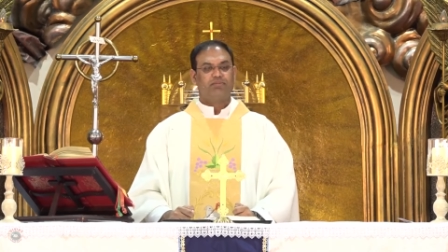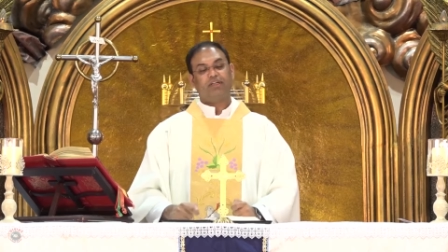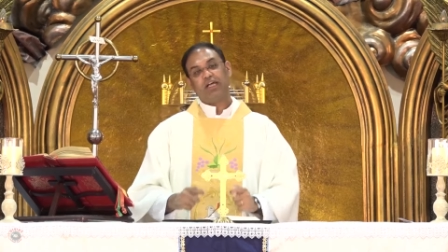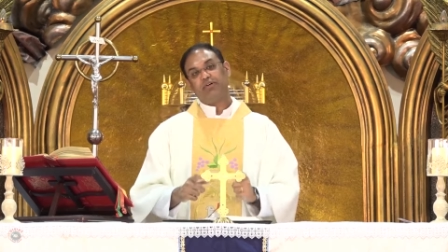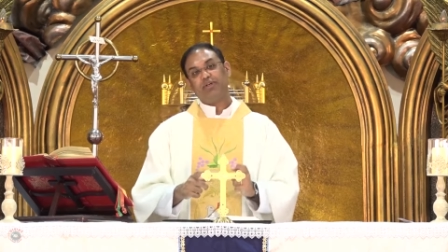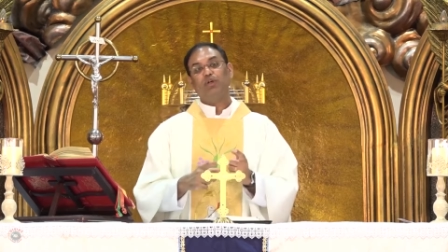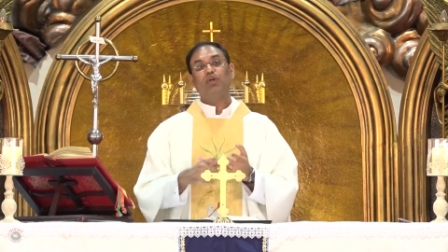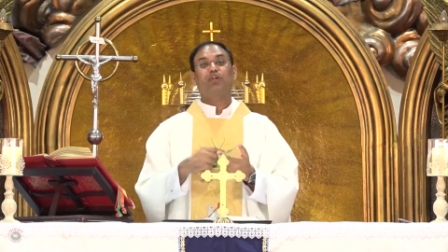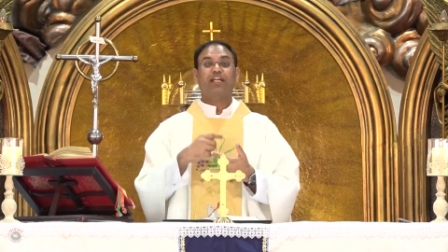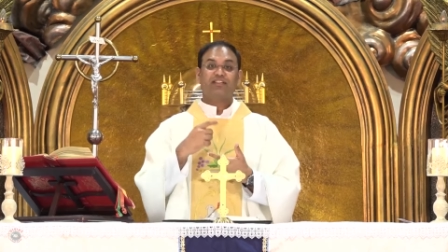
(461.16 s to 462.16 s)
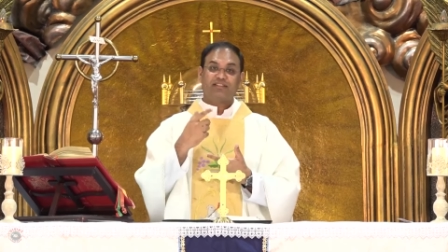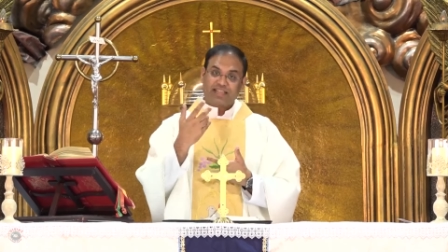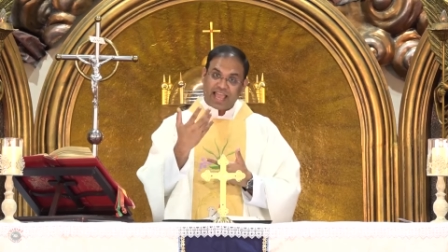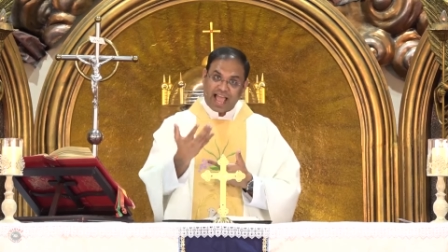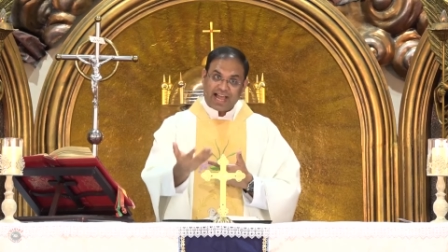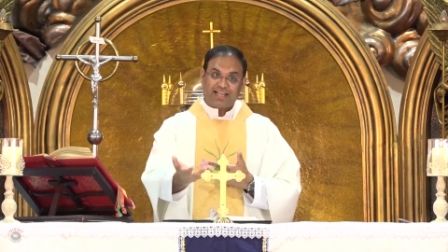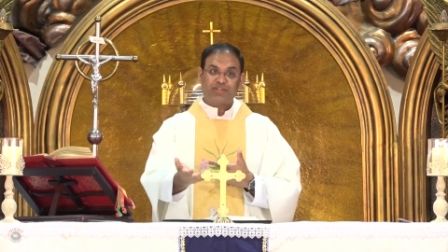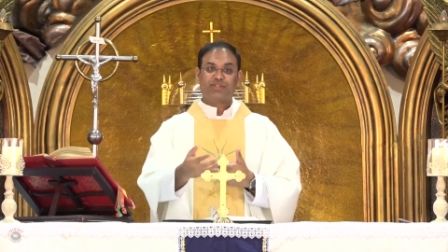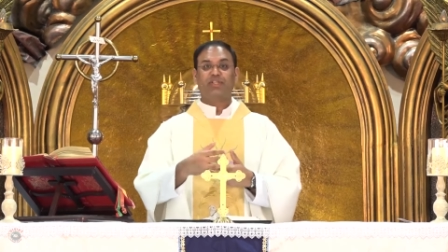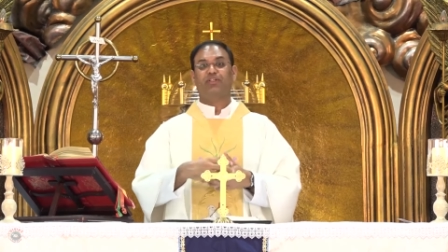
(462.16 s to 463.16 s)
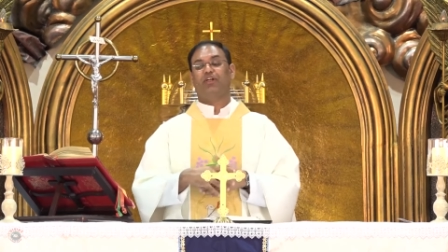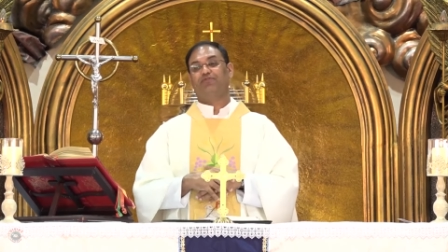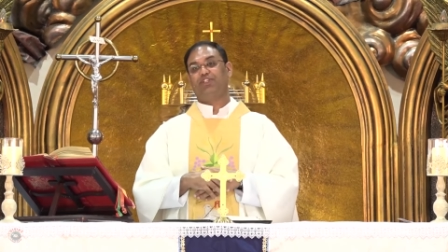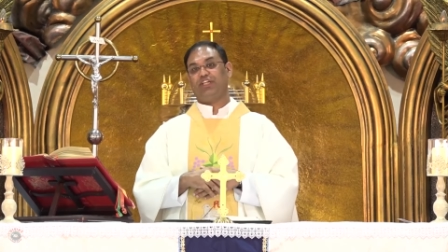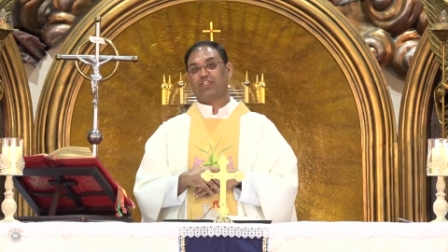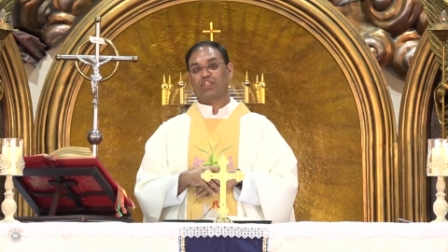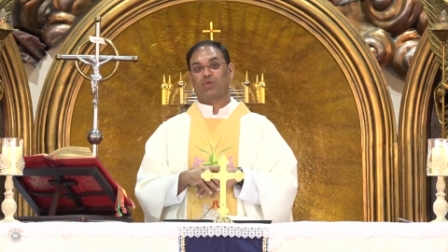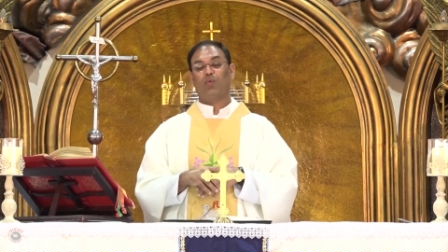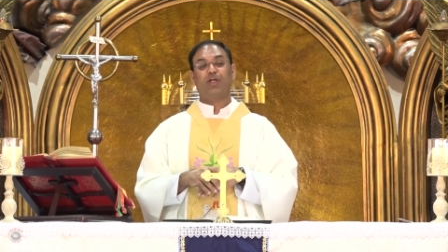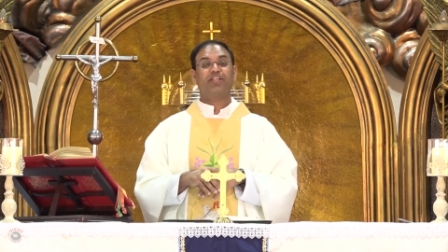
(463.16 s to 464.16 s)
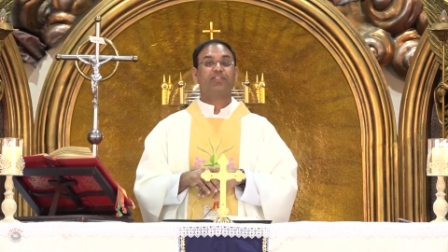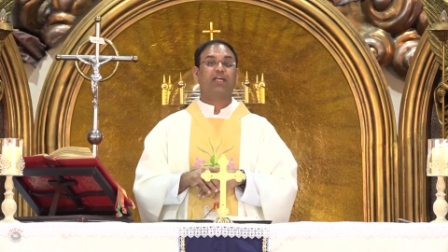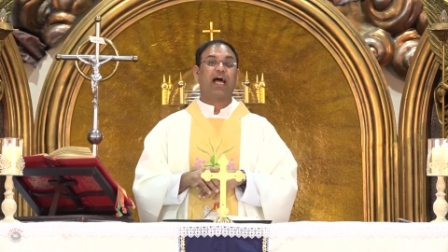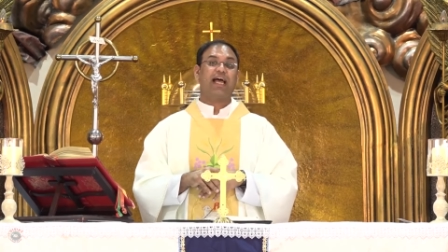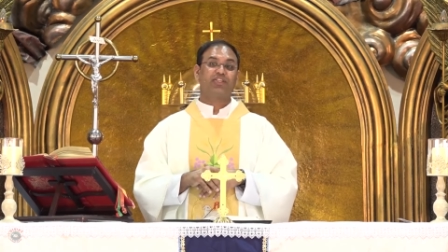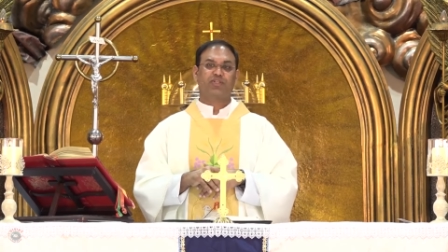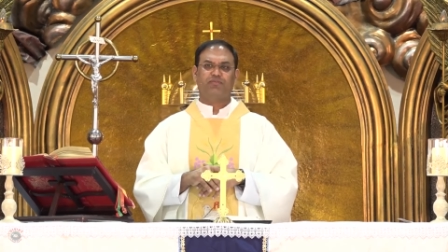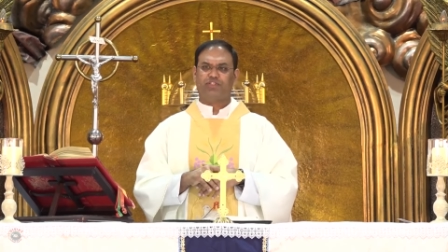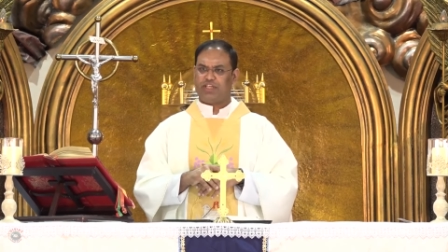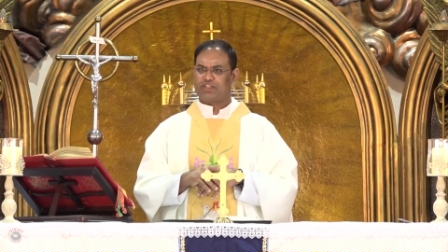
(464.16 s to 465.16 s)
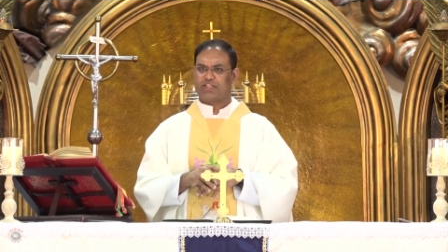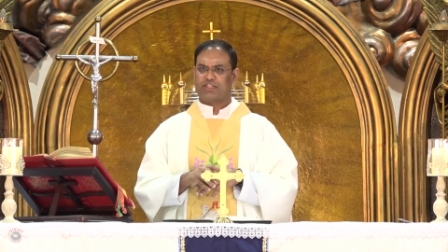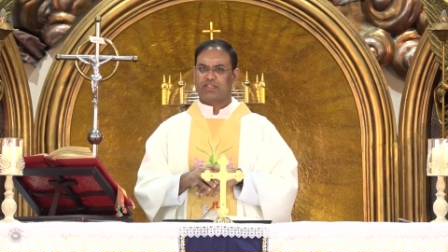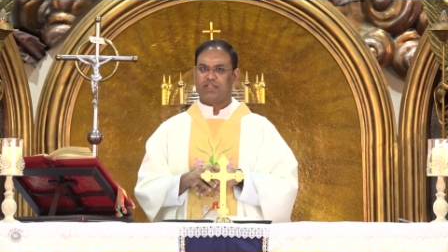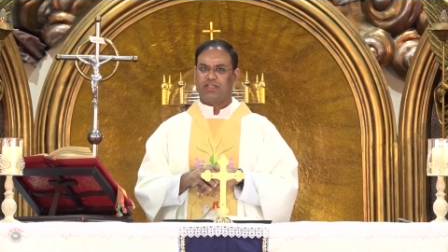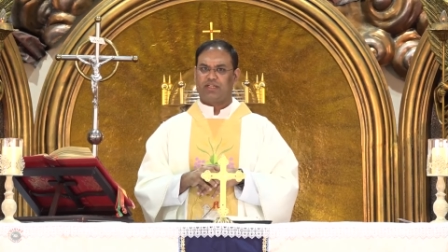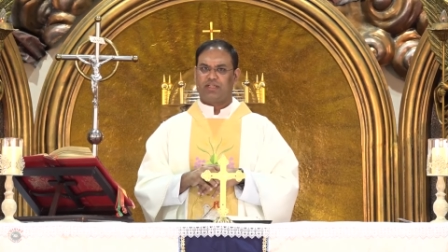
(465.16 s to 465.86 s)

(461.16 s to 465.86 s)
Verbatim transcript: Now, now you look at the answer of Jesus. What is the answer of Jesus?